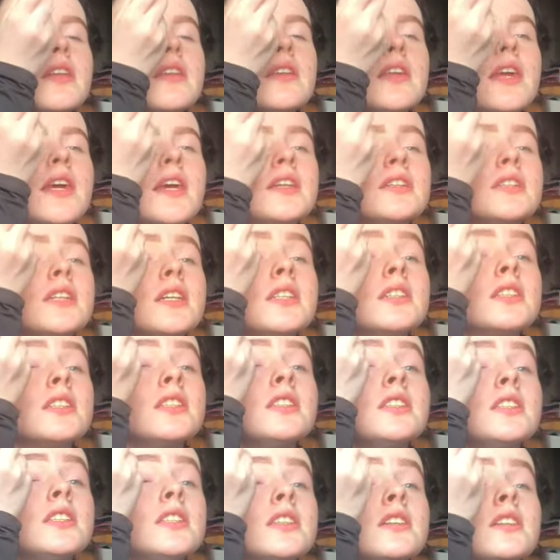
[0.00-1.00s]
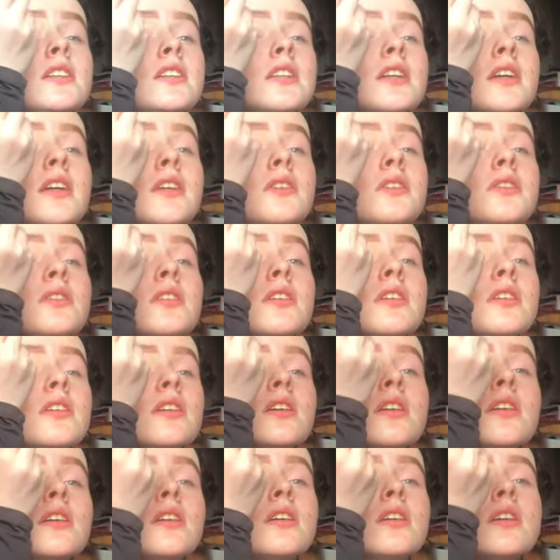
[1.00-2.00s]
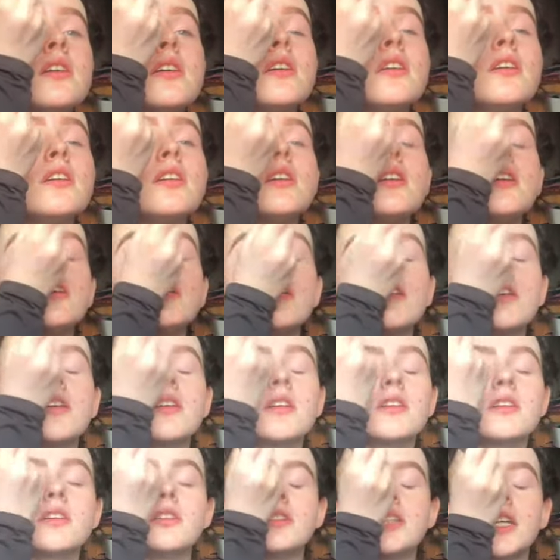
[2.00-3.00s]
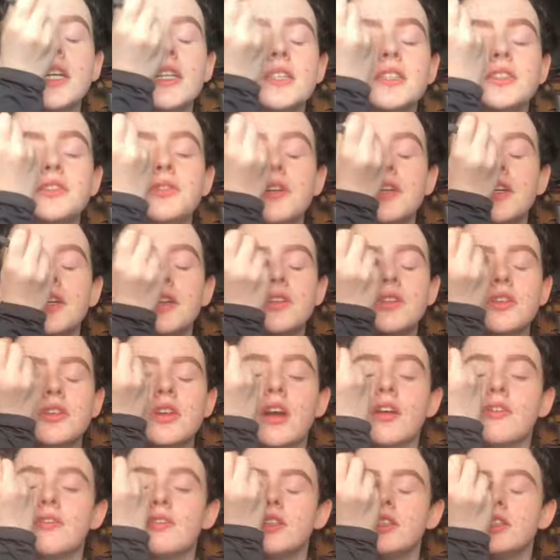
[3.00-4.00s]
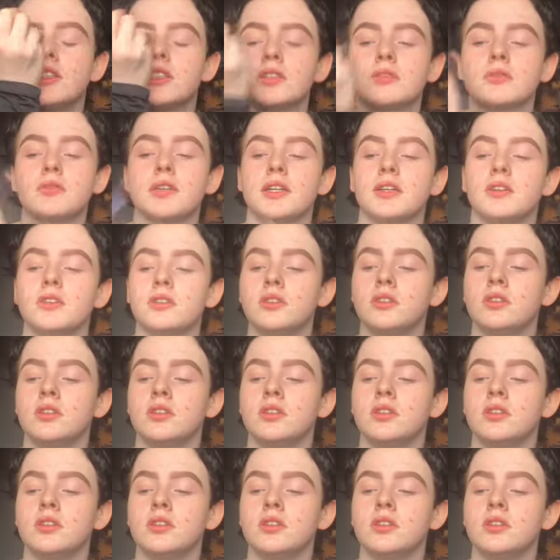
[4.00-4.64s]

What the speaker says: the excess concealer down, because that's quite good coverage as well,